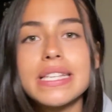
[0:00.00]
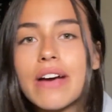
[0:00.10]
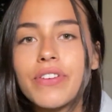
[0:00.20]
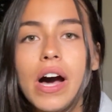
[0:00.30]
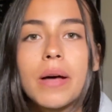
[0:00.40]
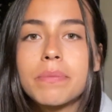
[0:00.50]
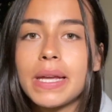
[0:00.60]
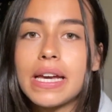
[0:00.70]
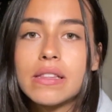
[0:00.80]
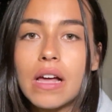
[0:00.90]
have helped
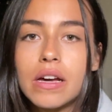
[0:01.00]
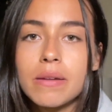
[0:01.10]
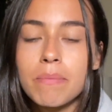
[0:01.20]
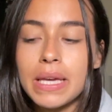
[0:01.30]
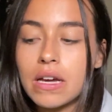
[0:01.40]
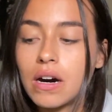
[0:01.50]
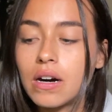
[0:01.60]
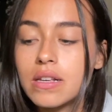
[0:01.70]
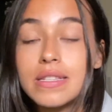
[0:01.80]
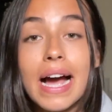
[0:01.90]
me a lot
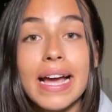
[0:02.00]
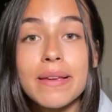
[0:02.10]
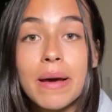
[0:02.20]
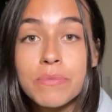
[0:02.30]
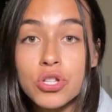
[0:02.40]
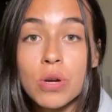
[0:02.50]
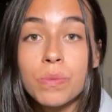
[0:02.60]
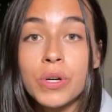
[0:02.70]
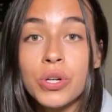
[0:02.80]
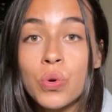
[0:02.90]
because I am
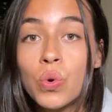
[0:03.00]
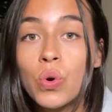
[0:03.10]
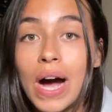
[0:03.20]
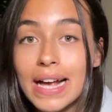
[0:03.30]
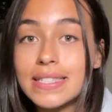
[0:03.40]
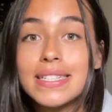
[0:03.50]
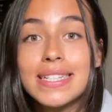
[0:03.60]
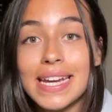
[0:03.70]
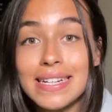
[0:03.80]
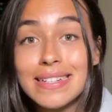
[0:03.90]
someone who has the
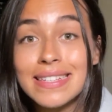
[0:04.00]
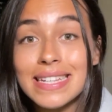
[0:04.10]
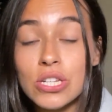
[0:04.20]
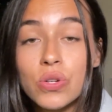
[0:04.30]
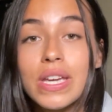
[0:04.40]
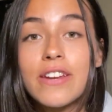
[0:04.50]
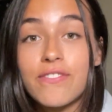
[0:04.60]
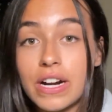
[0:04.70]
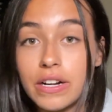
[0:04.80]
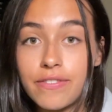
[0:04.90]
tendency to eat
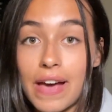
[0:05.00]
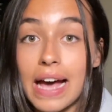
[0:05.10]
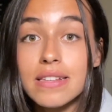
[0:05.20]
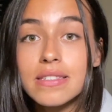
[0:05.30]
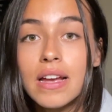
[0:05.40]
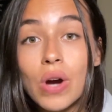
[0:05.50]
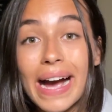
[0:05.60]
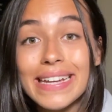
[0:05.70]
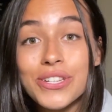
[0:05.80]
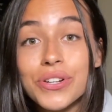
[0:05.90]
very fast.
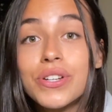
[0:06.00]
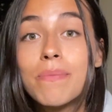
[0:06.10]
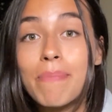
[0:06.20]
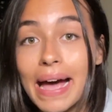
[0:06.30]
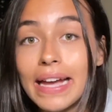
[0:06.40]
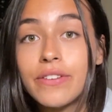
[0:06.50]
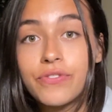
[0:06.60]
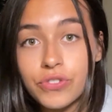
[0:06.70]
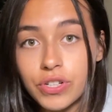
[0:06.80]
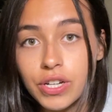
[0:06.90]
I don't bite
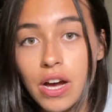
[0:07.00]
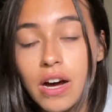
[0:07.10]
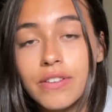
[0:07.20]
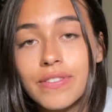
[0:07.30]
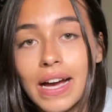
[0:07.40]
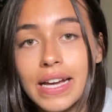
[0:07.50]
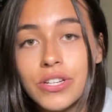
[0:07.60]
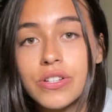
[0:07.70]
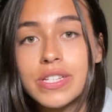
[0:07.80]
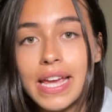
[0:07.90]
food enough. I
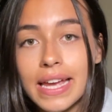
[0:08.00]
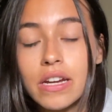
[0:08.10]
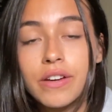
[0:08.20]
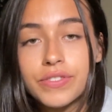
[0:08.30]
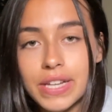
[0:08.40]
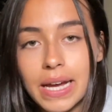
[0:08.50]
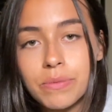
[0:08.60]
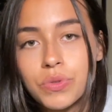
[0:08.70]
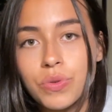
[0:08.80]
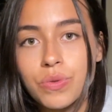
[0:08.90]
don't take enough
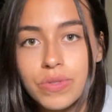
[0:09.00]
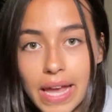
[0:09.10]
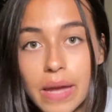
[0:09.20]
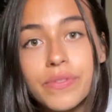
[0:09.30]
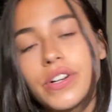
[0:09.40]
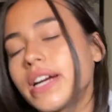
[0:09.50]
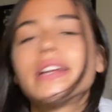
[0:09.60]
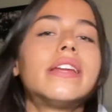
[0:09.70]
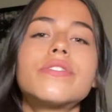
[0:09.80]
time to savor it and